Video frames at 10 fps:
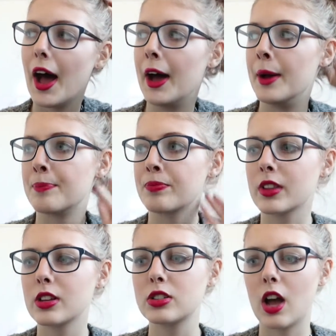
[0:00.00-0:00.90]

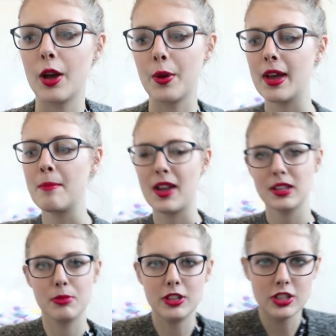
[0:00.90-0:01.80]
Um, so it
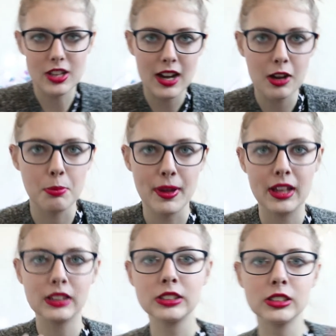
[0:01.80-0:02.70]
makes me just a little bit